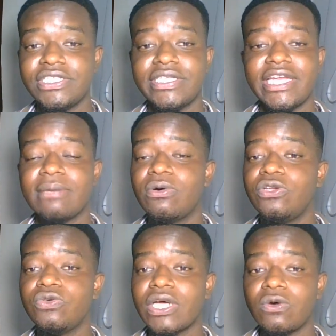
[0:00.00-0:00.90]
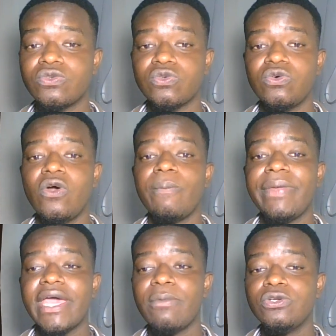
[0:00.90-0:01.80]
they enable you now to
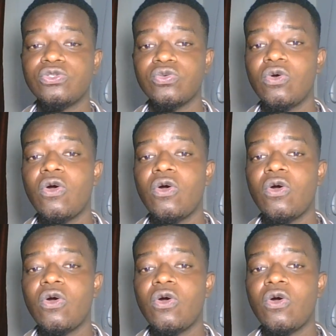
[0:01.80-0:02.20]
be able to